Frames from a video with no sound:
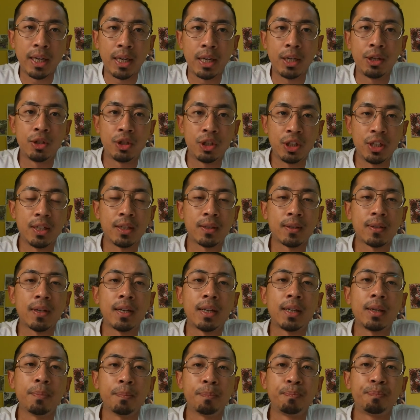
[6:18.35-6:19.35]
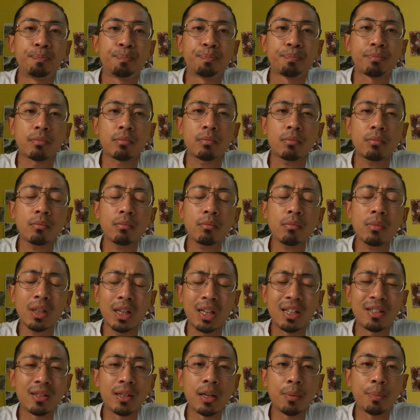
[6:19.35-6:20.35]
GSI
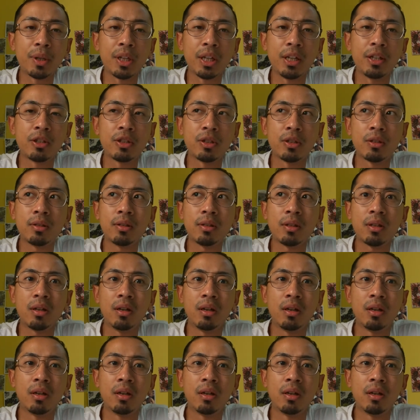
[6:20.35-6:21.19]
examination,